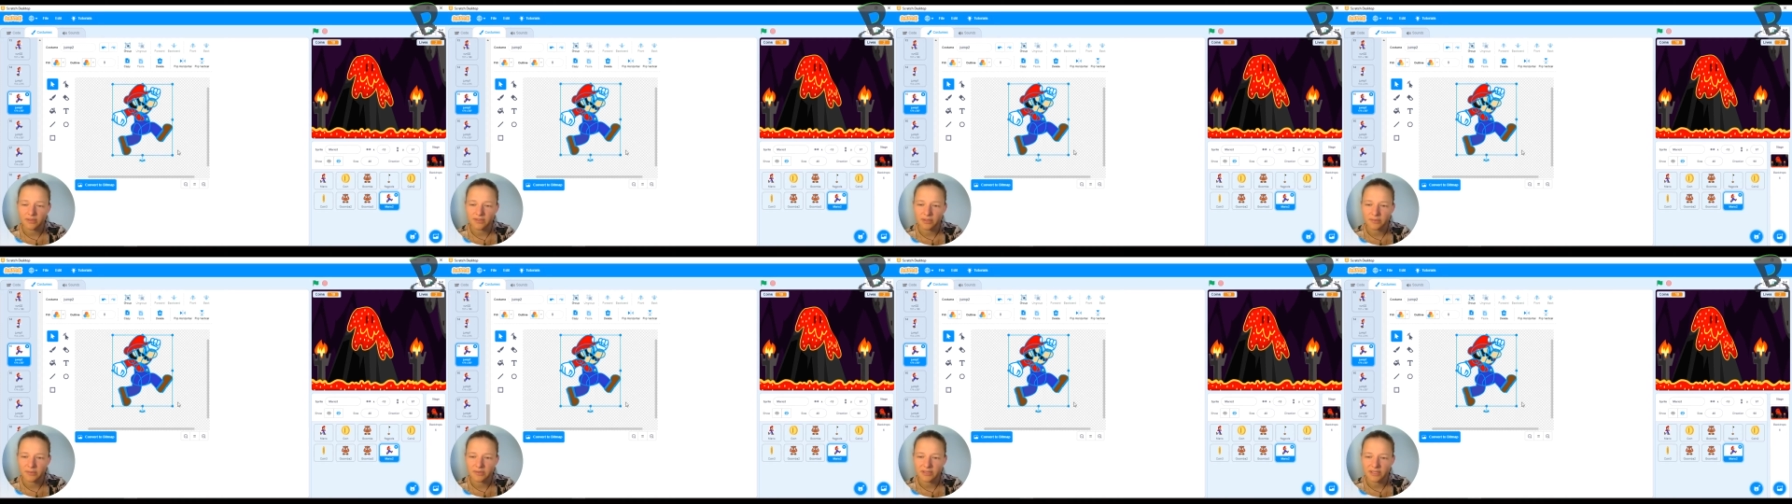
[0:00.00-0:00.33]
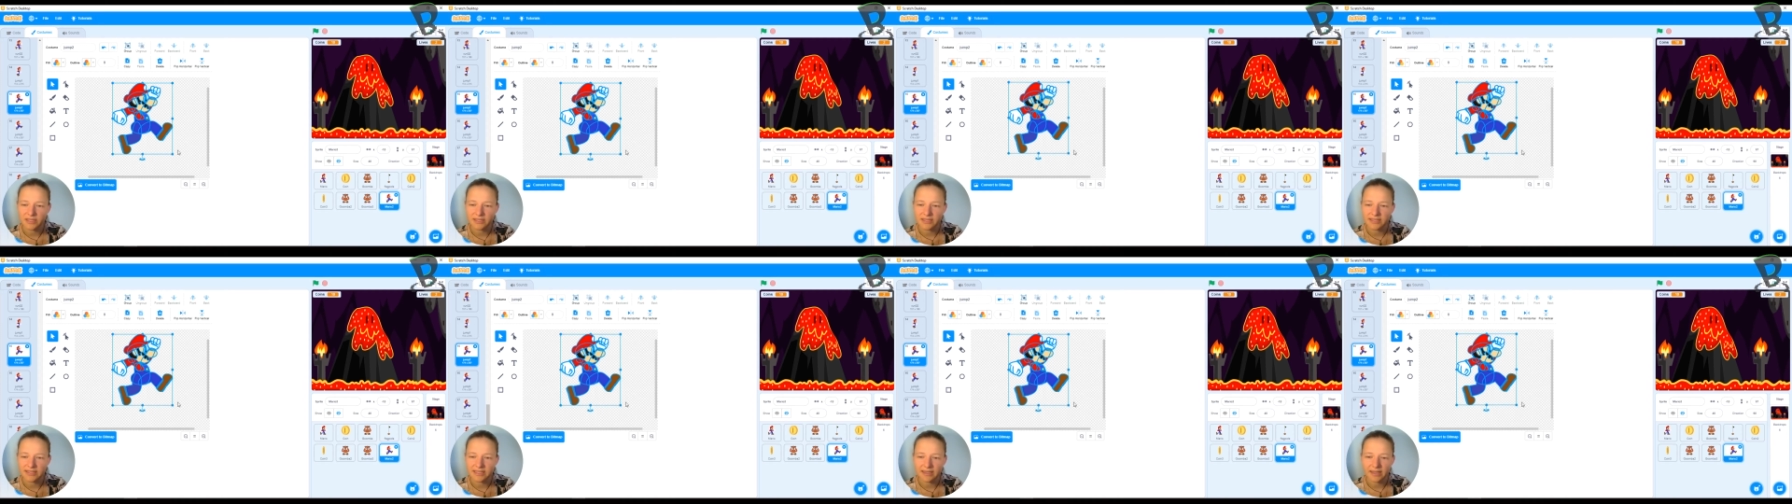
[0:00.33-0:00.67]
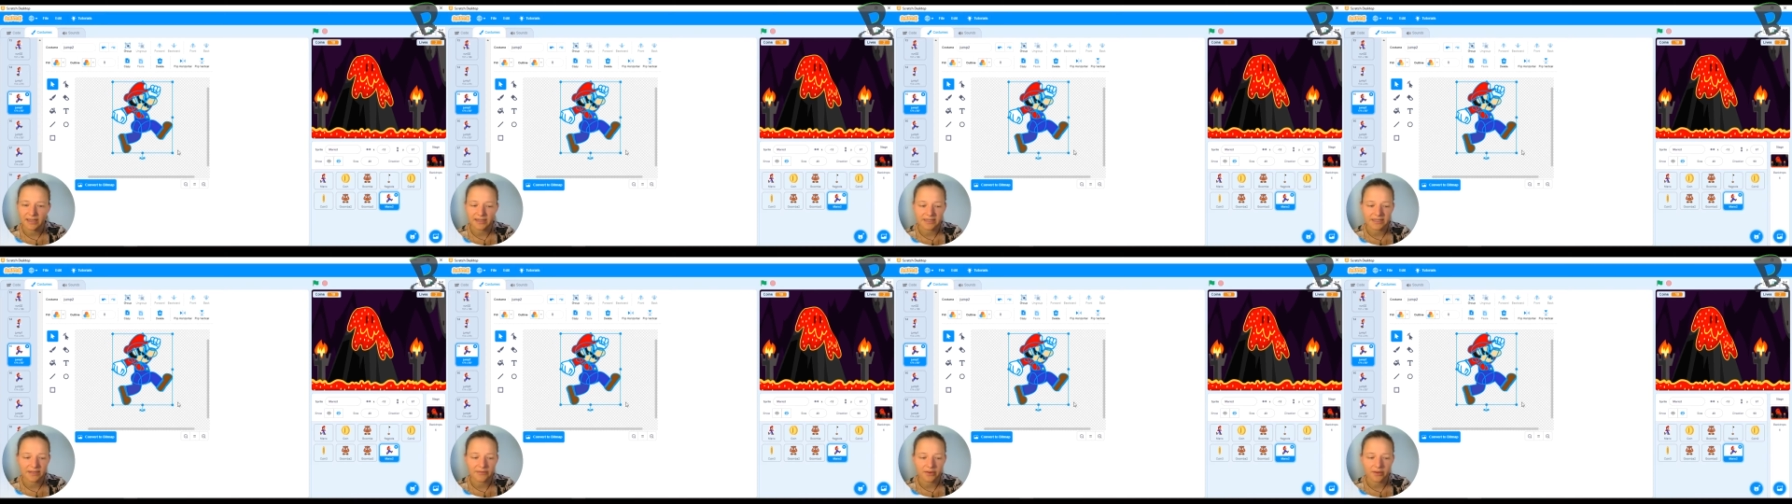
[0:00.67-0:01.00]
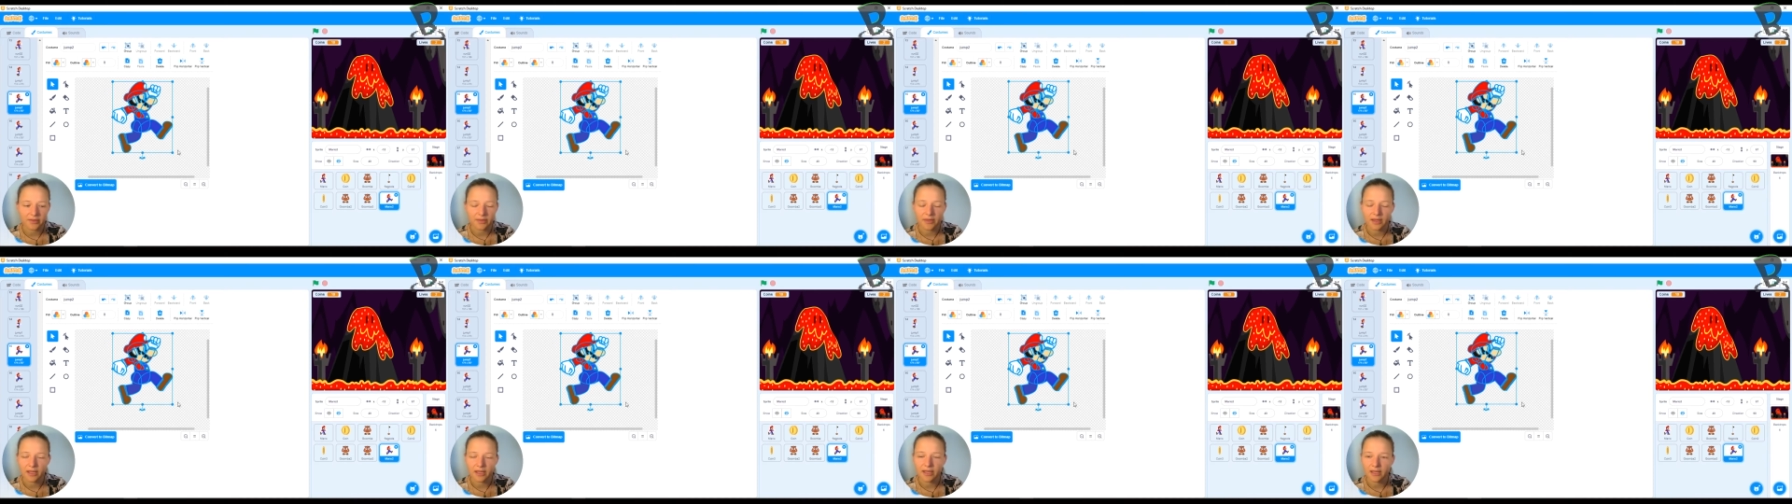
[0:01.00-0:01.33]
So I'm just gonna select
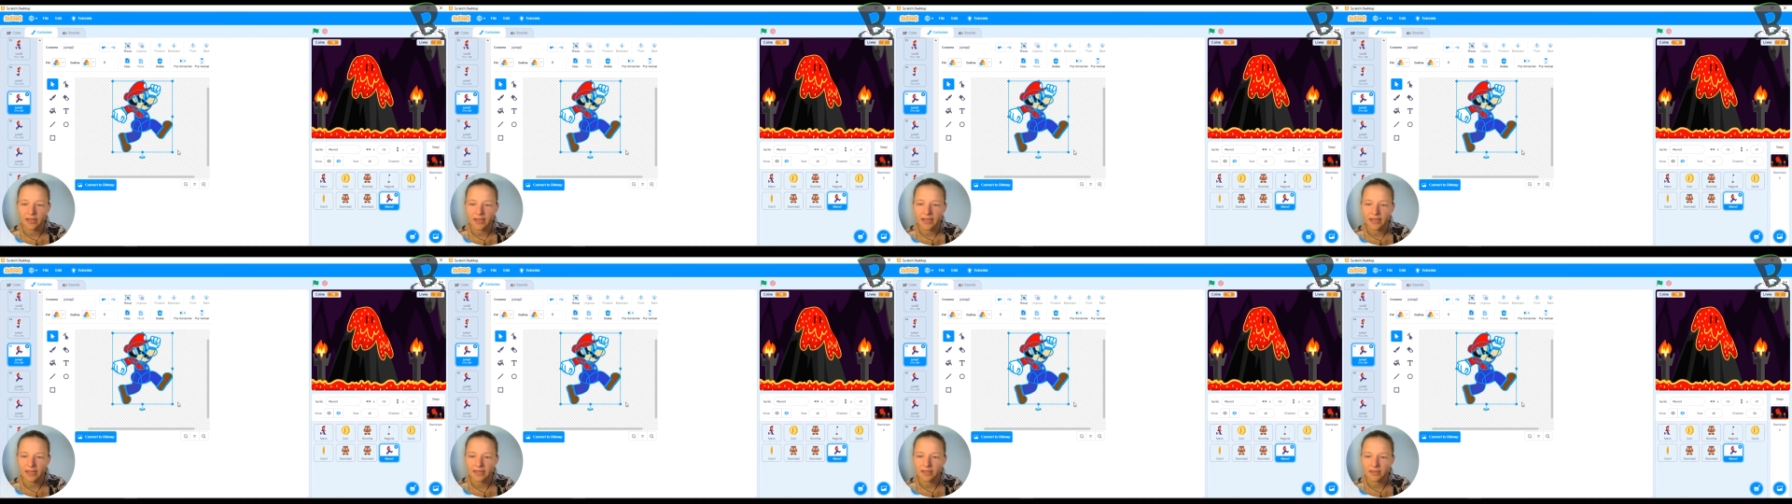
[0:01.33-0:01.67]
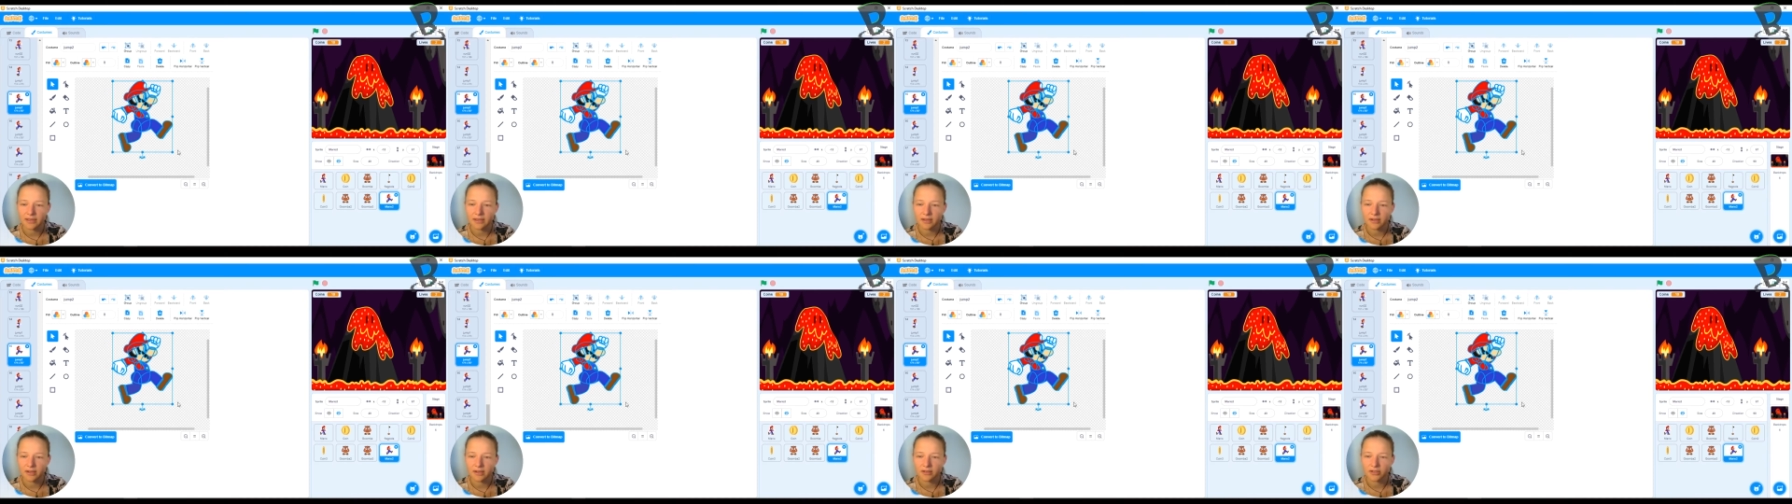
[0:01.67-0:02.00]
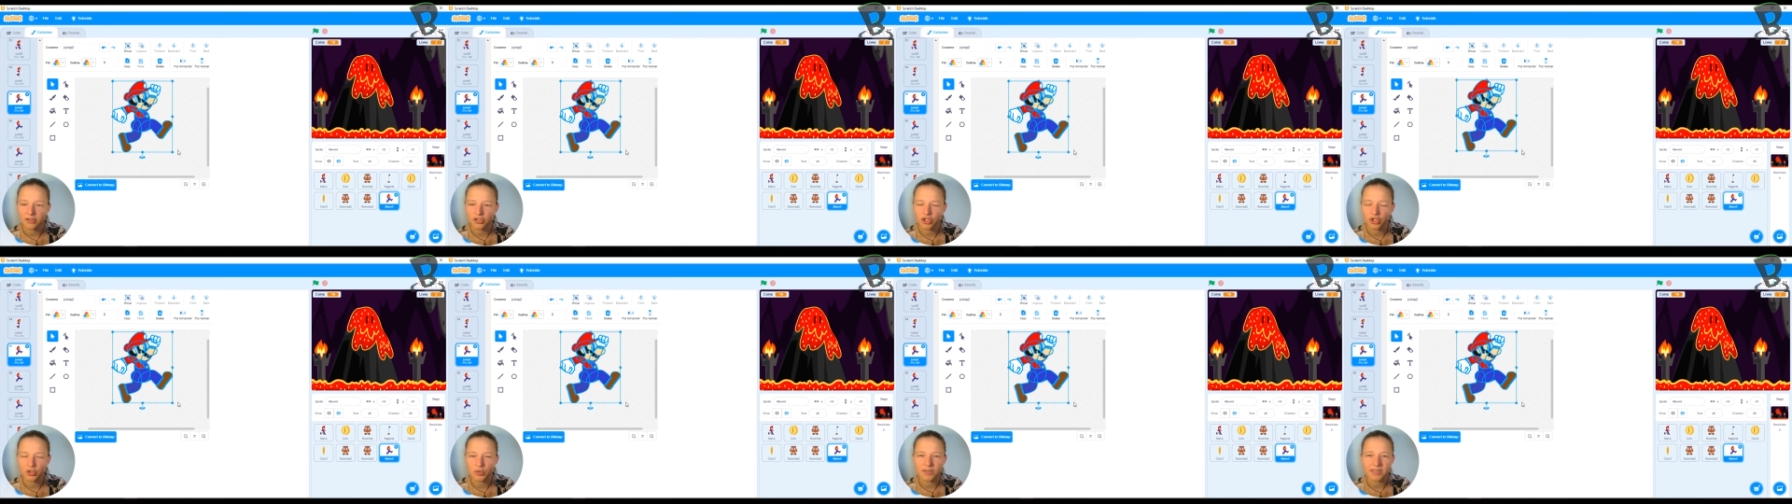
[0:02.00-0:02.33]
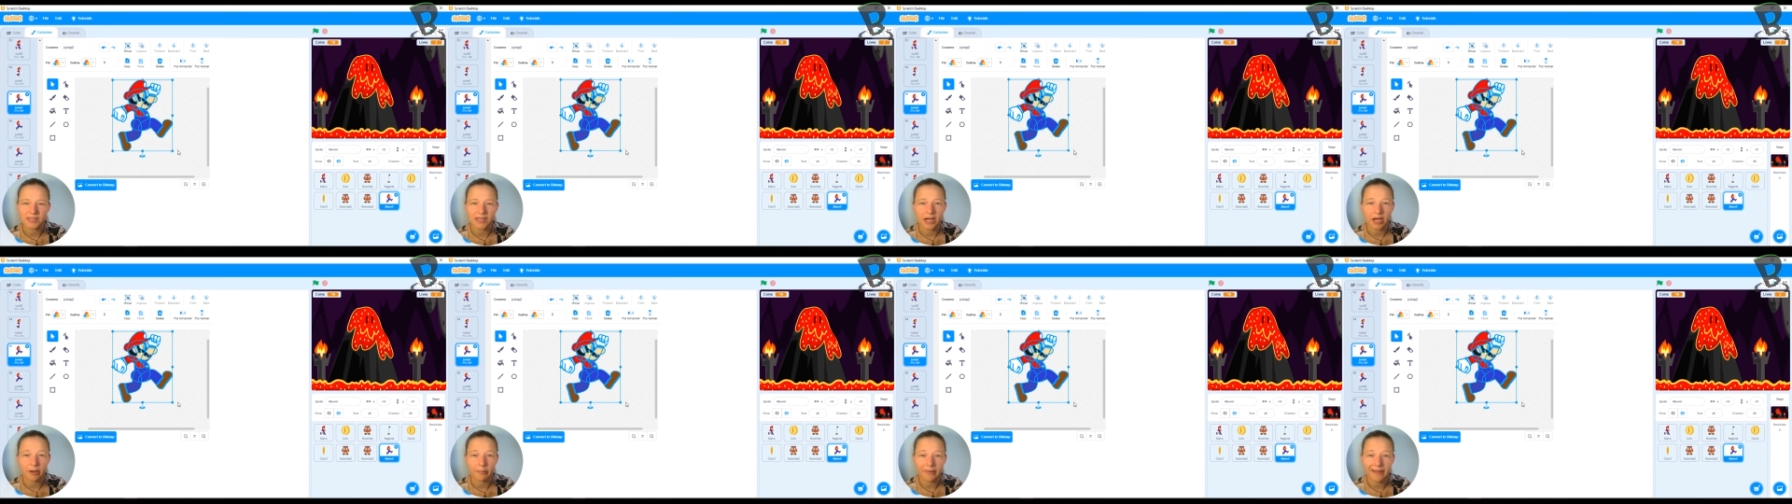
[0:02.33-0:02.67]
everything and use
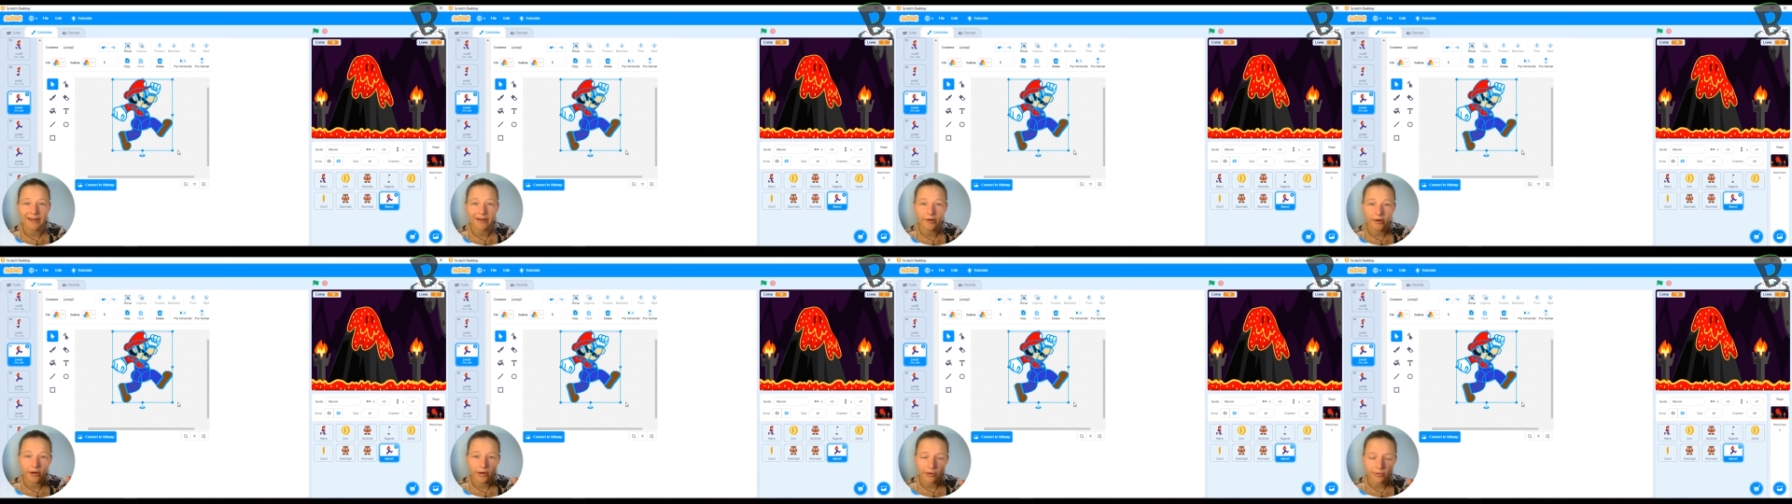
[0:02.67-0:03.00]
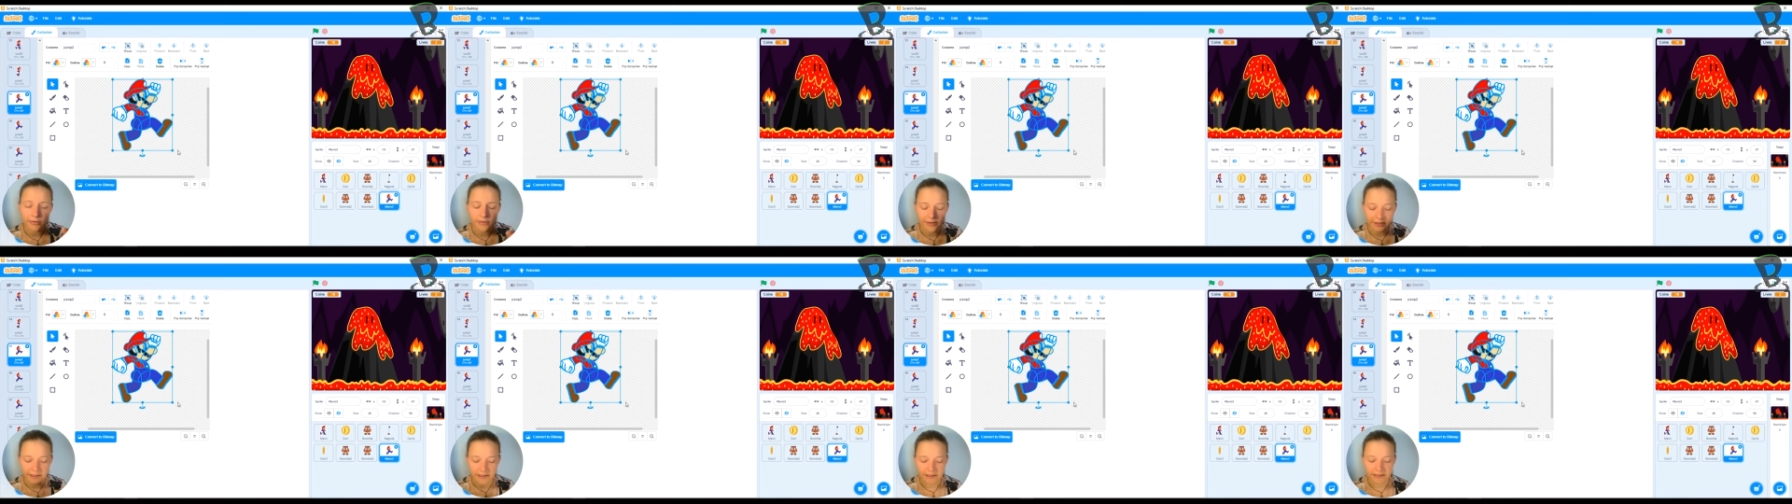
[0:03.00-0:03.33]
the up arrow.